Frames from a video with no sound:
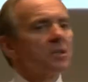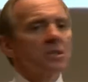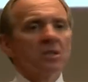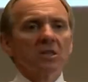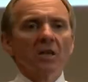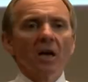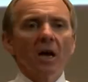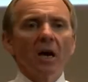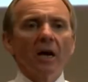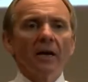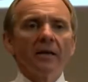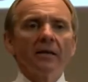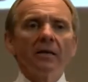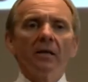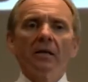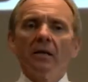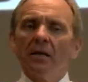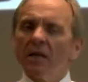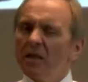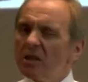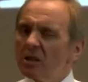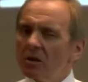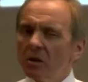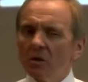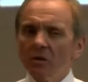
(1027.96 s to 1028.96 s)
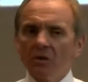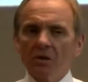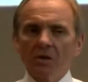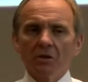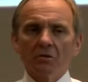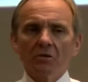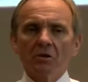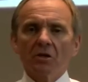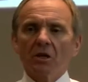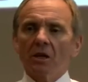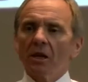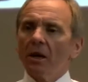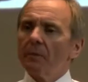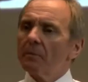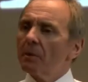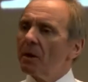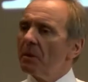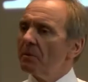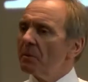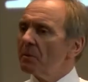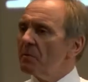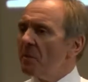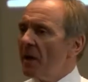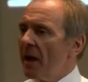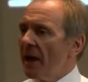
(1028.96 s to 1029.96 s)
decide it's not as interesting, I'm
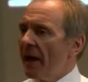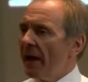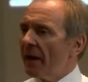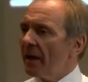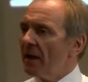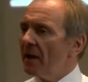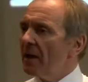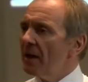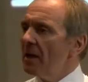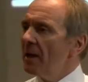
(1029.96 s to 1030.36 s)
coming back.